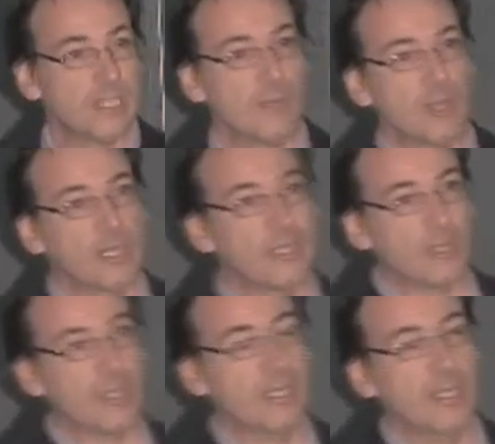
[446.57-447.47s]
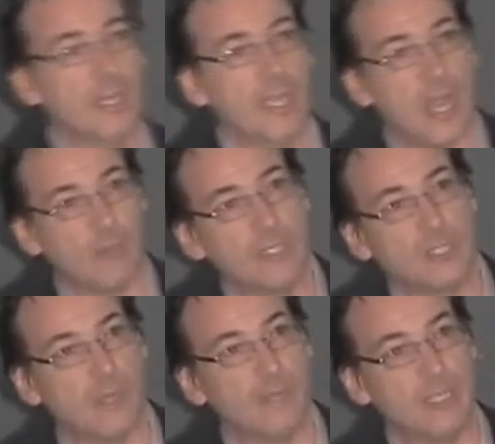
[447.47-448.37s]
You can see very clearly
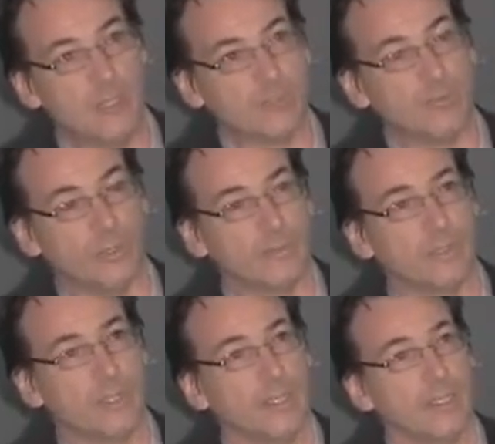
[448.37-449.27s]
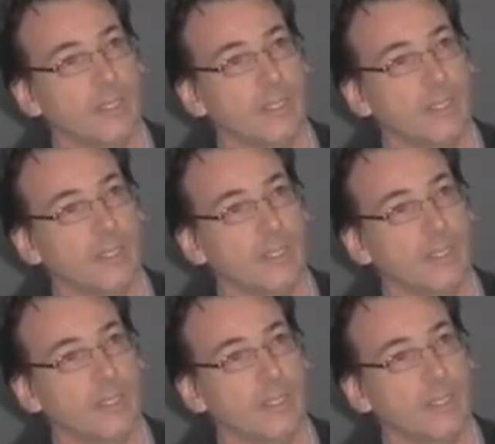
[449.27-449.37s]
how this is going to be useful.